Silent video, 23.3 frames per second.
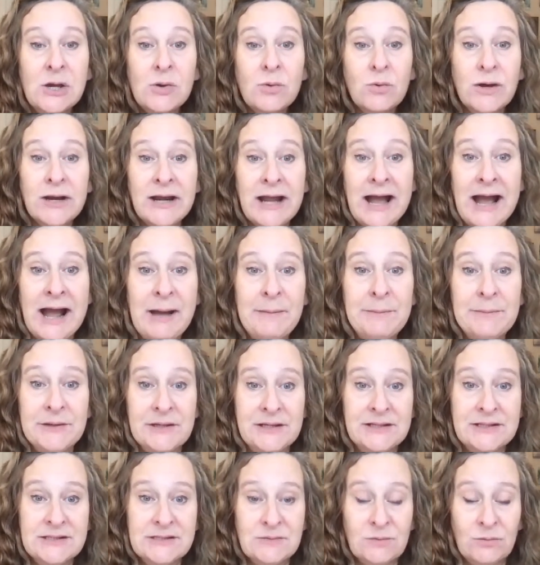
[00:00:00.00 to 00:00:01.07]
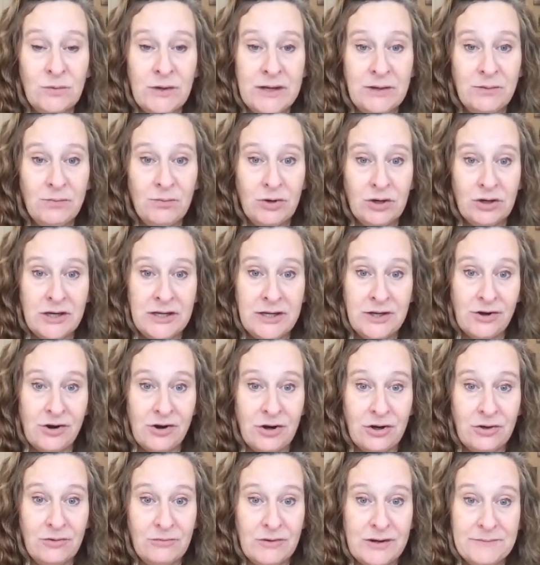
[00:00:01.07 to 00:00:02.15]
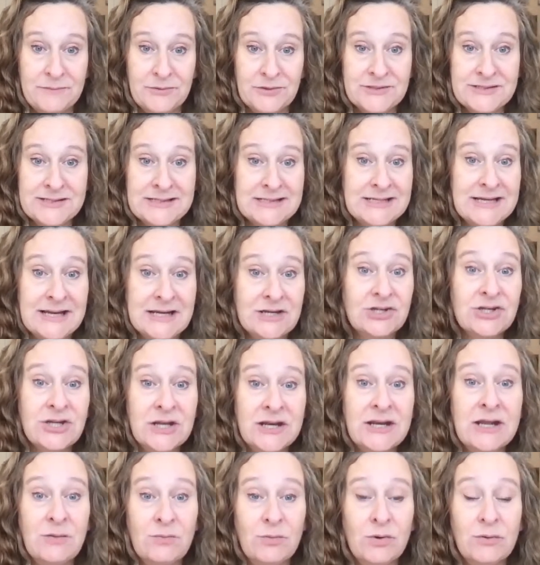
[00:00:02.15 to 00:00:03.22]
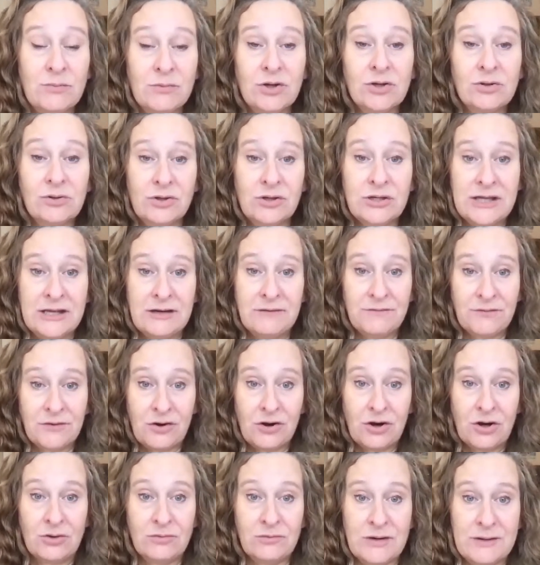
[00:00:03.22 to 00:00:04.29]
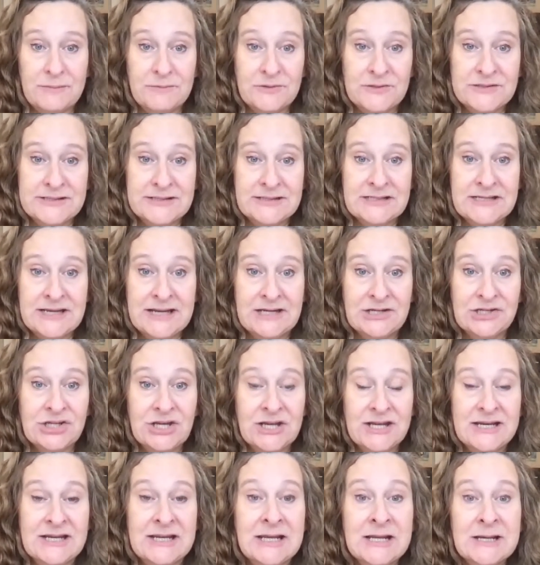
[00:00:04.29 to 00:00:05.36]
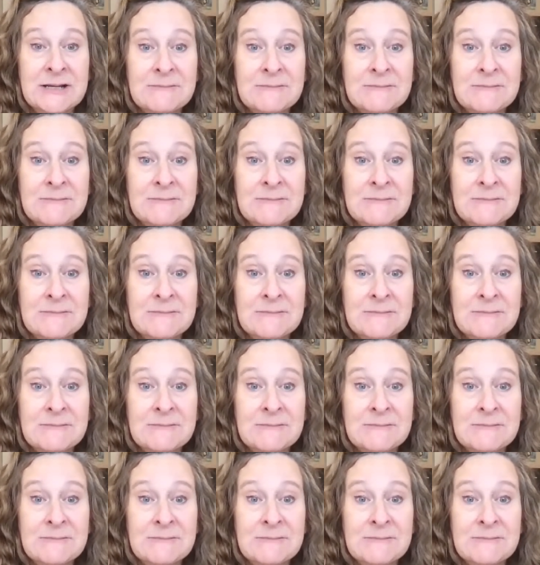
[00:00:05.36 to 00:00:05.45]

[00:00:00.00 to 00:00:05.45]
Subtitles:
what happens when we're in art representation and when we're looking for art representation.